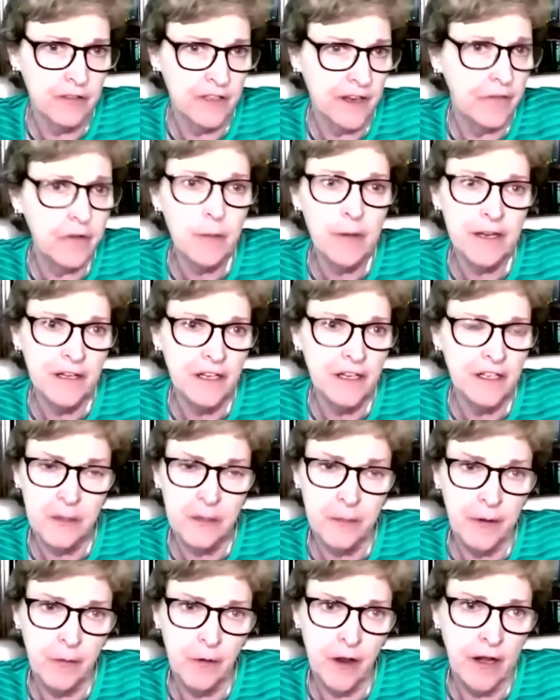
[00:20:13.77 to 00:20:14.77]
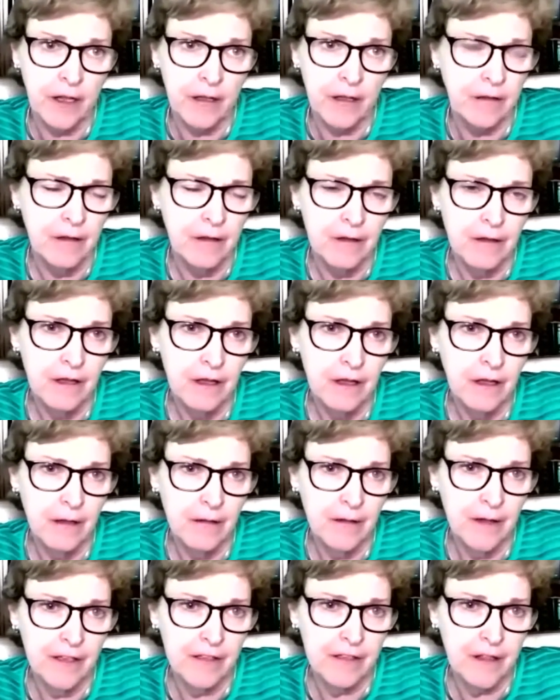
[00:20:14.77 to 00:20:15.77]
Everybody needs to be ready
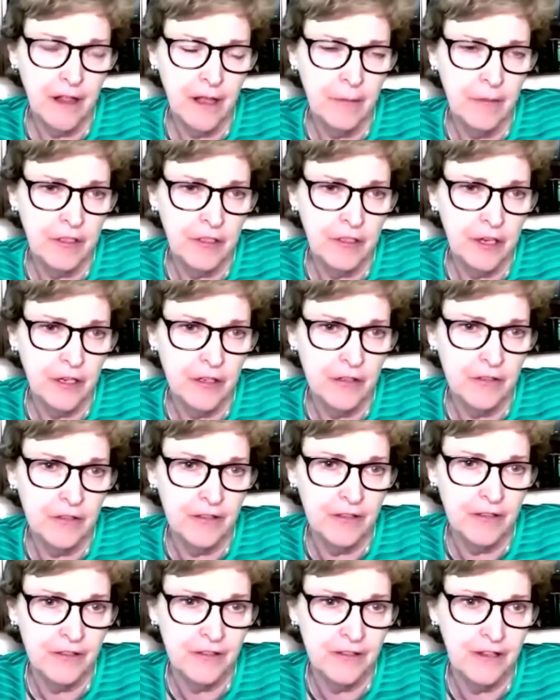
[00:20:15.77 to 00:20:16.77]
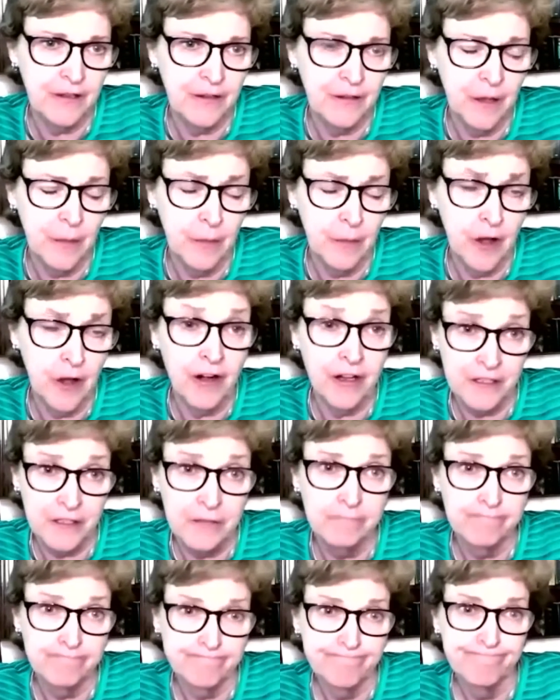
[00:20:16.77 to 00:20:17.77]
as climate change is upon
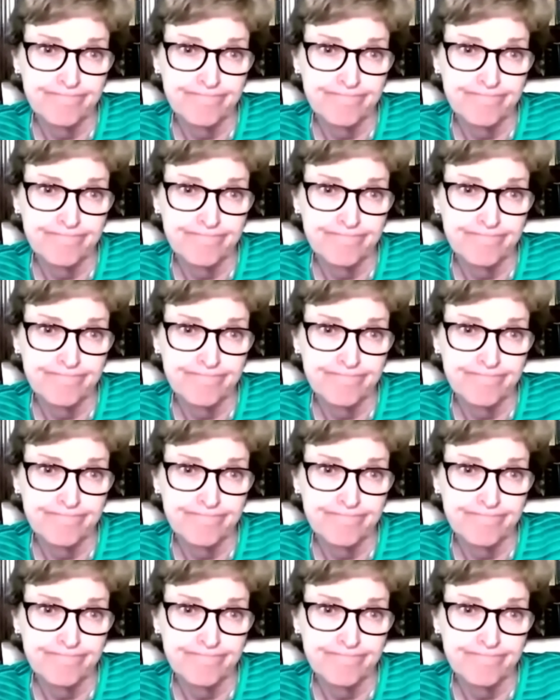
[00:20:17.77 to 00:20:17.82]
us.